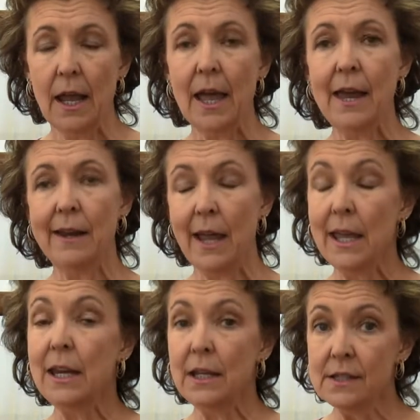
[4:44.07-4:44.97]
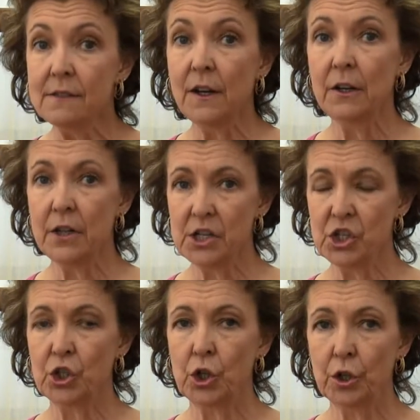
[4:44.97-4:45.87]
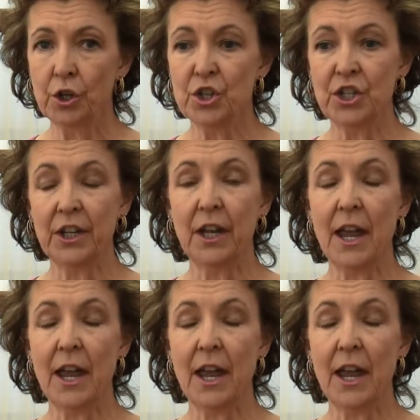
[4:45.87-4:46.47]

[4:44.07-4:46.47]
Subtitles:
And it is very discouraging,